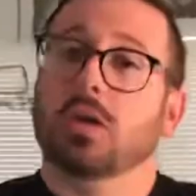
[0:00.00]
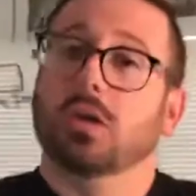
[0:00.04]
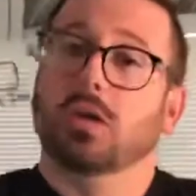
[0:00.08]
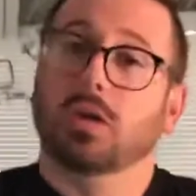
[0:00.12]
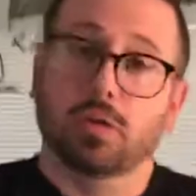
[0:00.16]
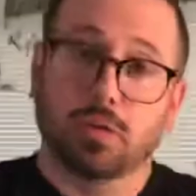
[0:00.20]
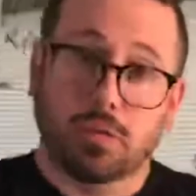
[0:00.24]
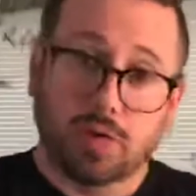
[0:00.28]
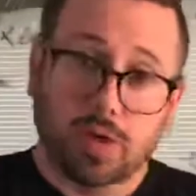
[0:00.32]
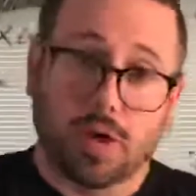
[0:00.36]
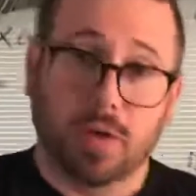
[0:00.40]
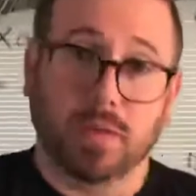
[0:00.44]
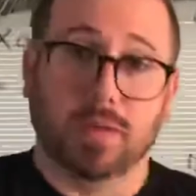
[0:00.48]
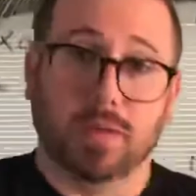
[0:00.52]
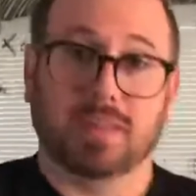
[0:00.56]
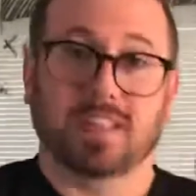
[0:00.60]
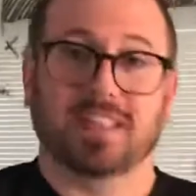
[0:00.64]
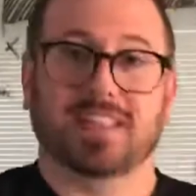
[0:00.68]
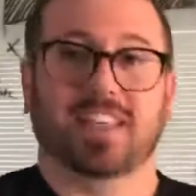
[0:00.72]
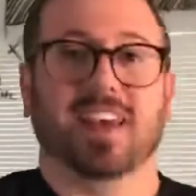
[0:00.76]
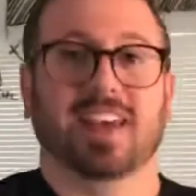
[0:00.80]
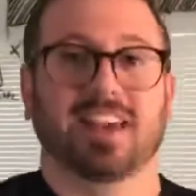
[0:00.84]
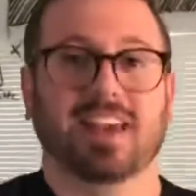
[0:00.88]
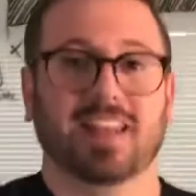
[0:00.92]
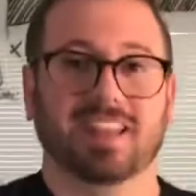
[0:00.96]
Who
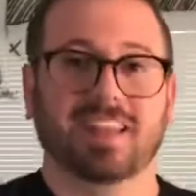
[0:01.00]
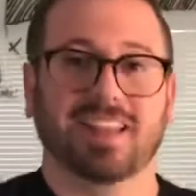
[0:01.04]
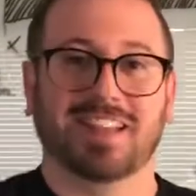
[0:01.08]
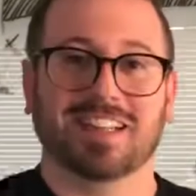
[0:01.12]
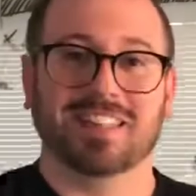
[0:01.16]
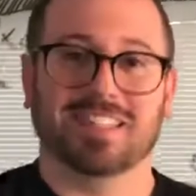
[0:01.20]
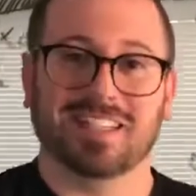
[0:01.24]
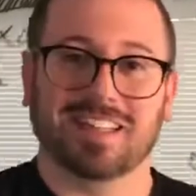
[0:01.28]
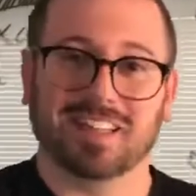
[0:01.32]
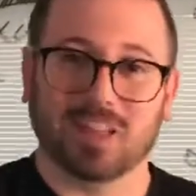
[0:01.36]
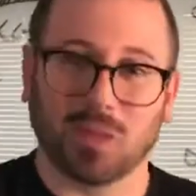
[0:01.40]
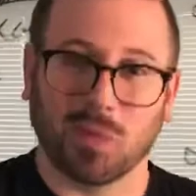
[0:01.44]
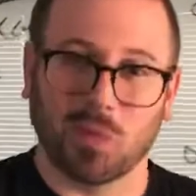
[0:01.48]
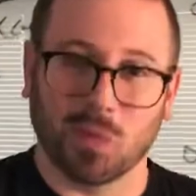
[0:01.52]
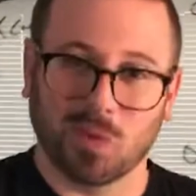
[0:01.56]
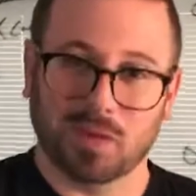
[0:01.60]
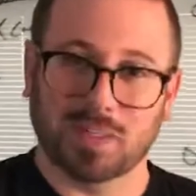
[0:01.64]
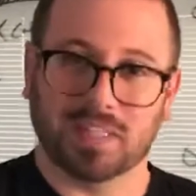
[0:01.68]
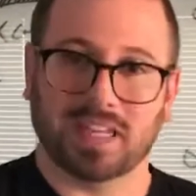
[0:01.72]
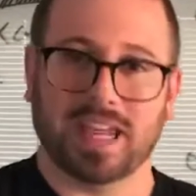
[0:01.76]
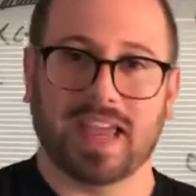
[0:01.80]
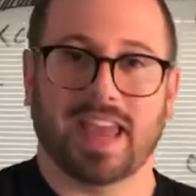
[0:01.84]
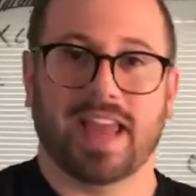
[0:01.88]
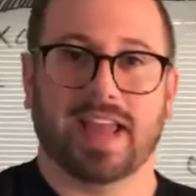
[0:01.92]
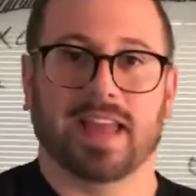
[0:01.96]
knows? It's in the Lord's
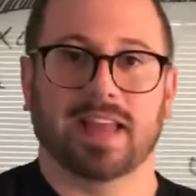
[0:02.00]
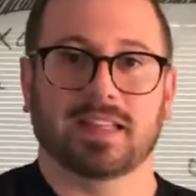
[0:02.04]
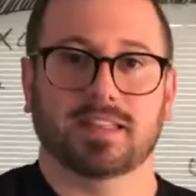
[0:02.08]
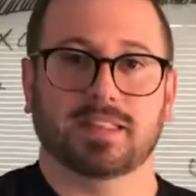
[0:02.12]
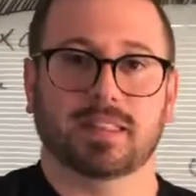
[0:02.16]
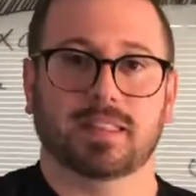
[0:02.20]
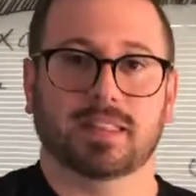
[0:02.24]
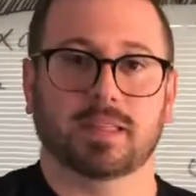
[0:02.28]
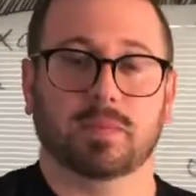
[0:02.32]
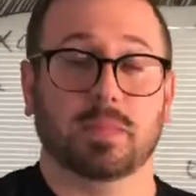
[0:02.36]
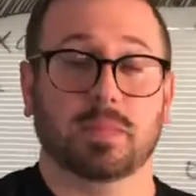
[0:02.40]
hands.